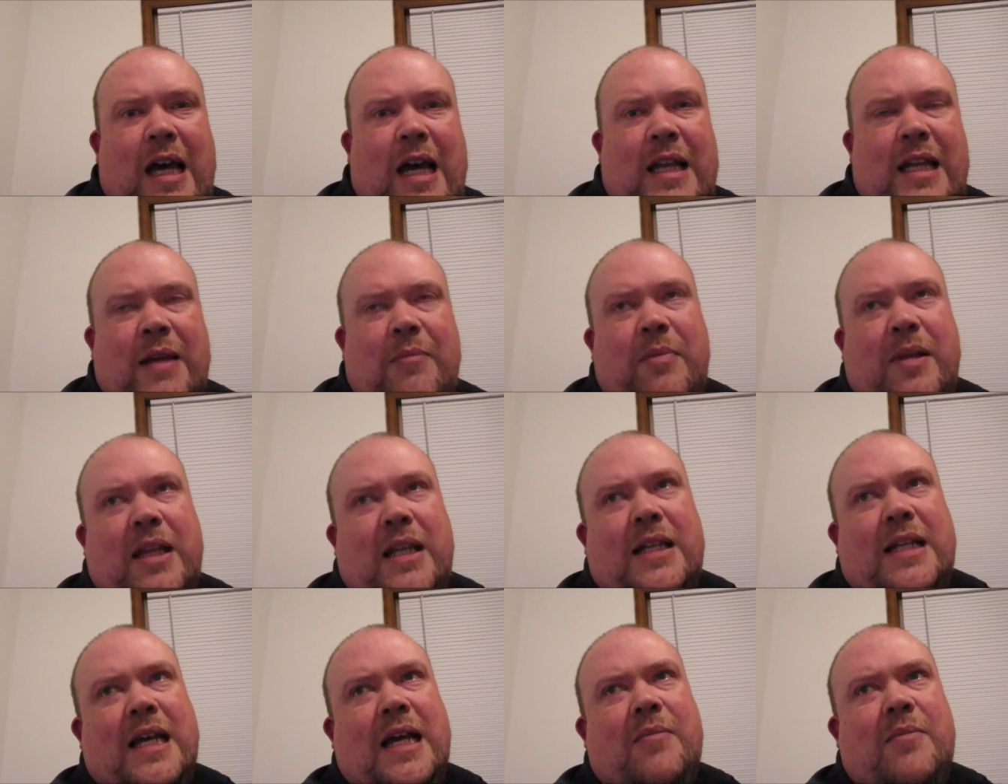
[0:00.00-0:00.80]
And then by
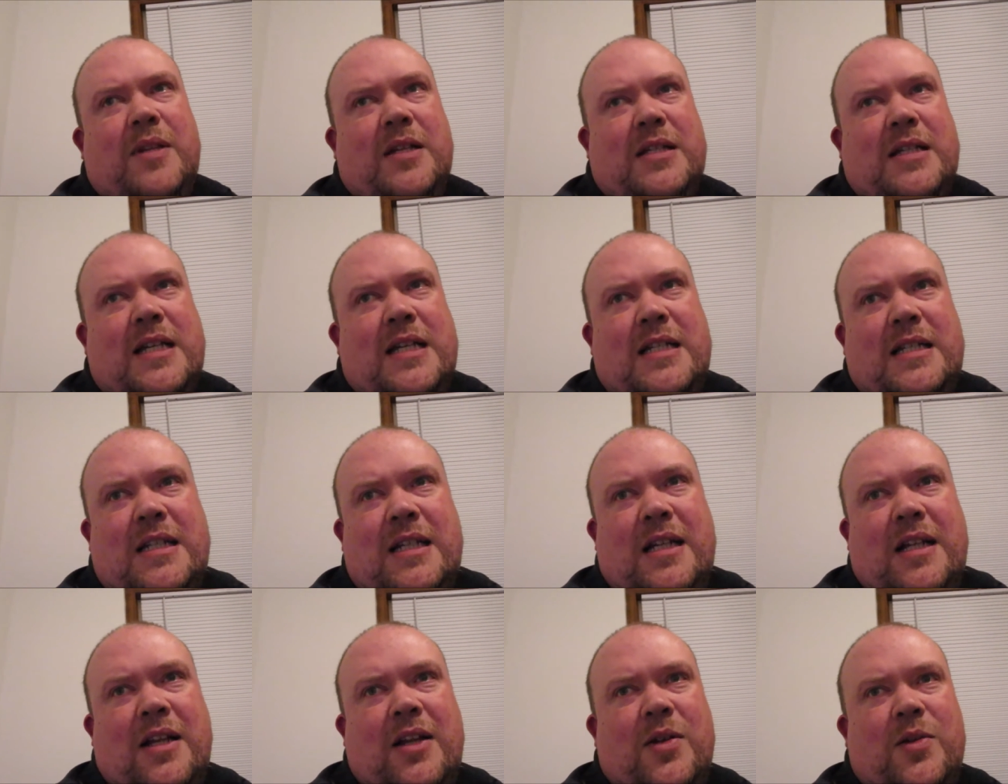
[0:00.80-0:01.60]
the time the
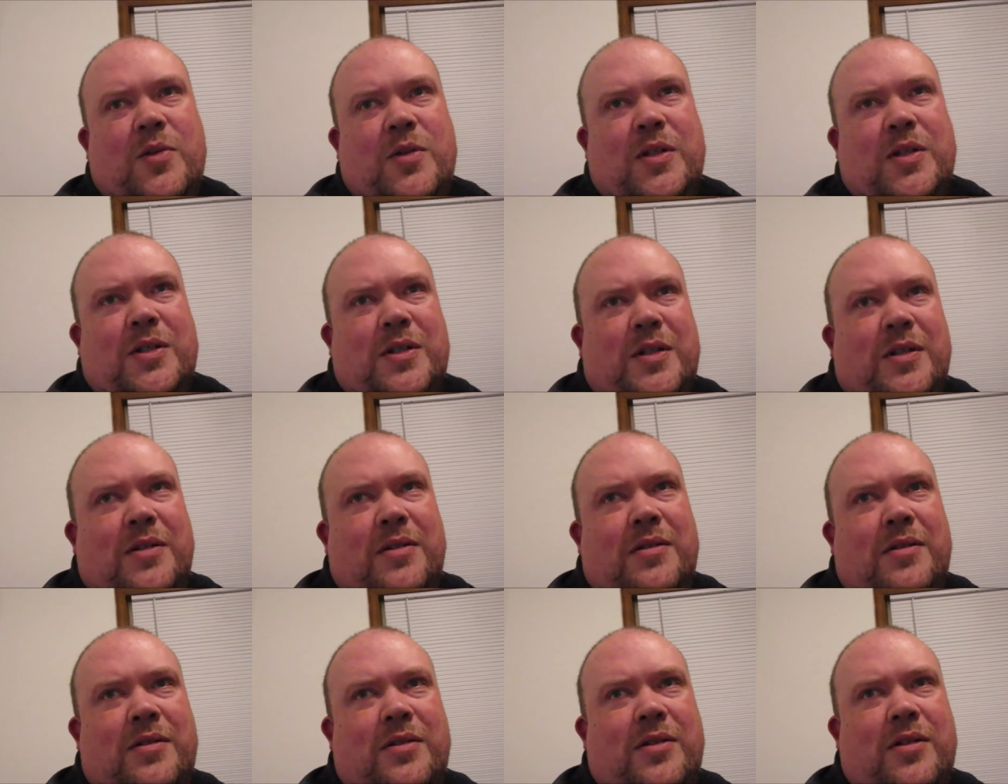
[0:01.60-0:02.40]
season closes,
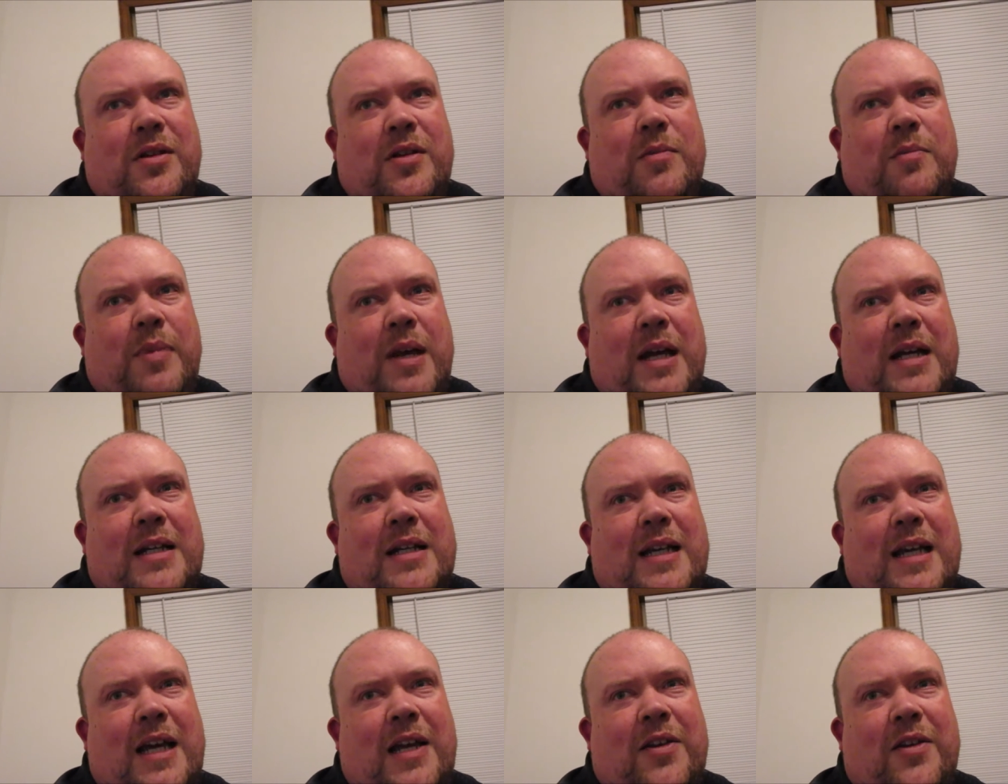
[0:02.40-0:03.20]
they're
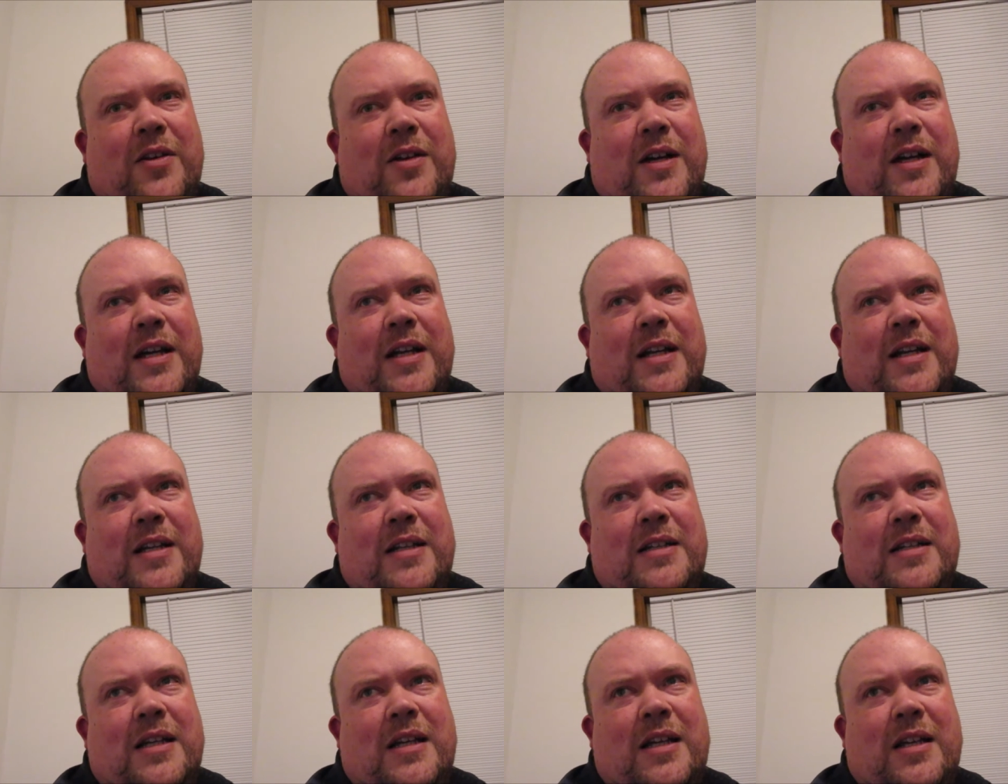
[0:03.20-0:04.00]
back together again
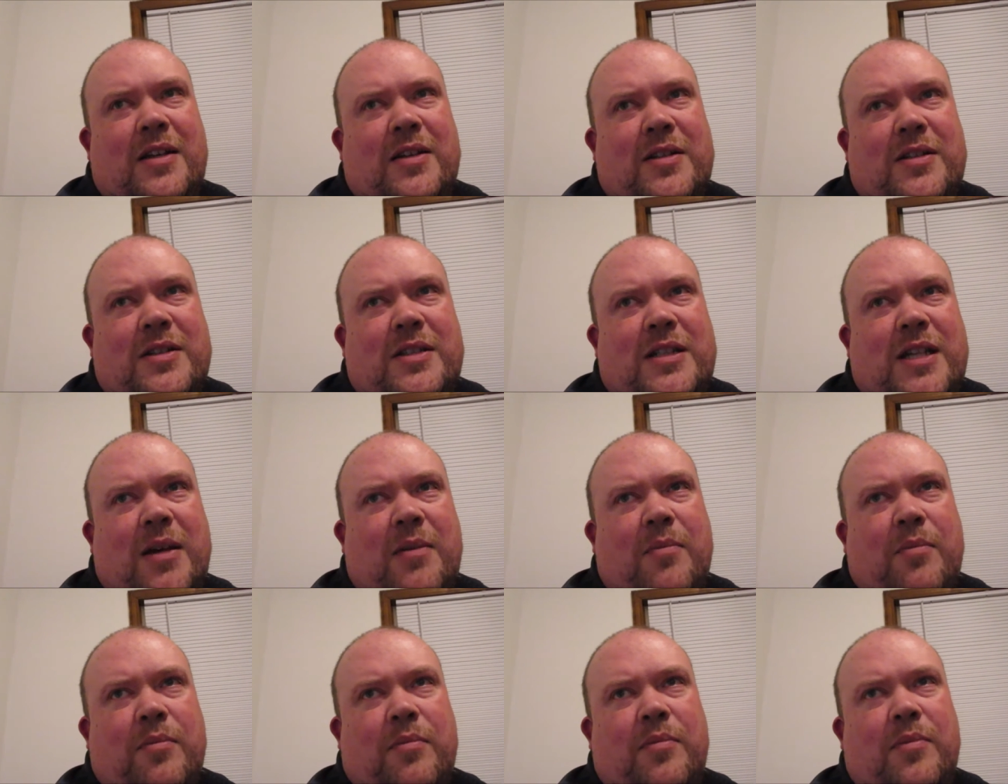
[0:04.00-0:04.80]
on
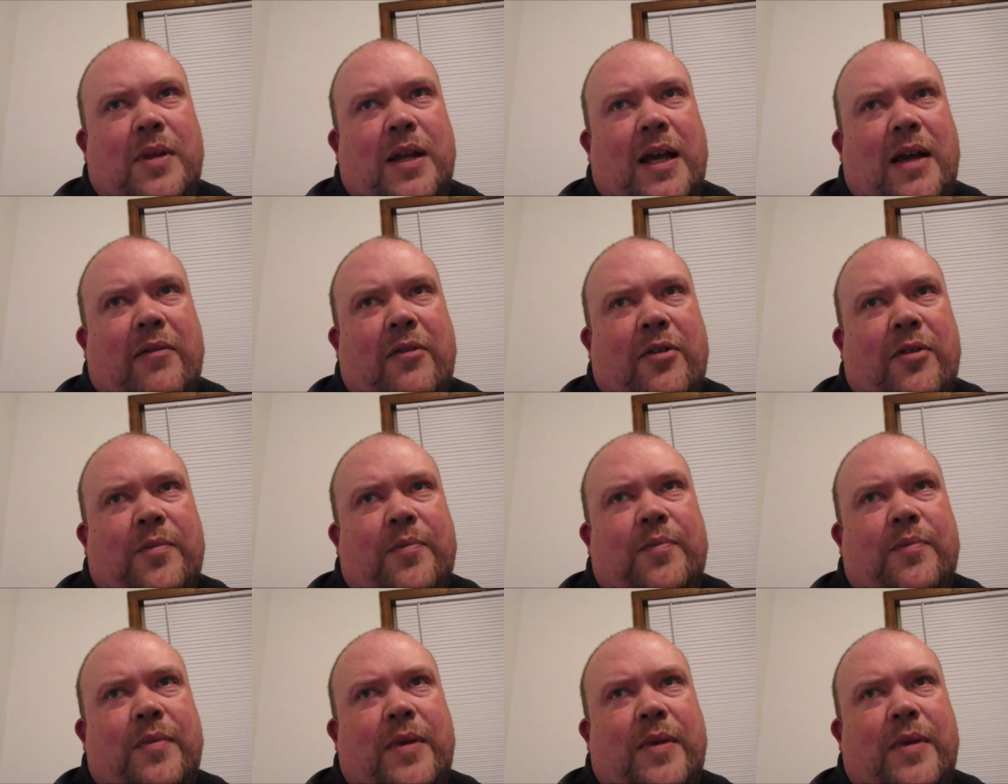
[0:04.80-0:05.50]
some level.